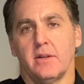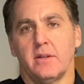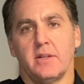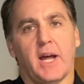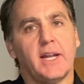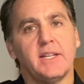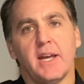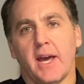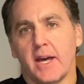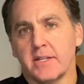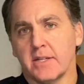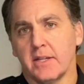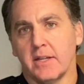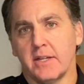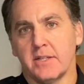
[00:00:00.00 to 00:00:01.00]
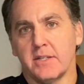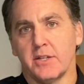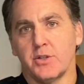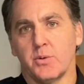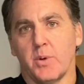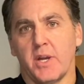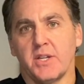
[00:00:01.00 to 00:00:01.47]
not to escalate
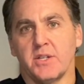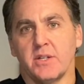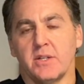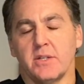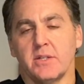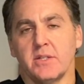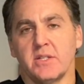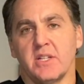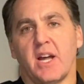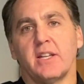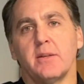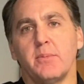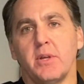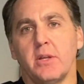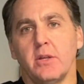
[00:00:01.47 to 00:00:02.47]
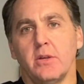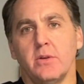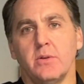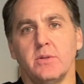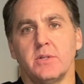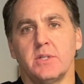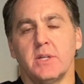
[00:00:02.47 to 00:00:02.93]
situations, not to be
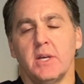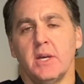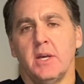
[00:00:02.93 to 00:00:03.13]
used